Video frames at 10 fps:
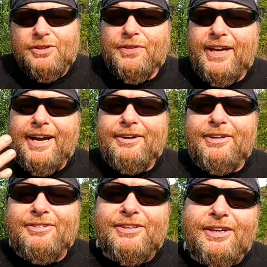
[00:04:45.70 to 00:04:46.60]
So the
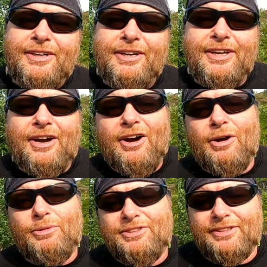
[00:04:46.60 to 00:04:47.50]
areas are nearly
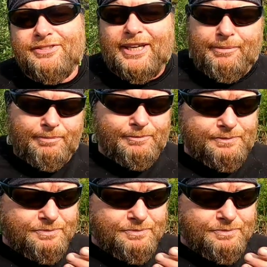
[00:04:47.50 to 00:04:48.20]
always the same.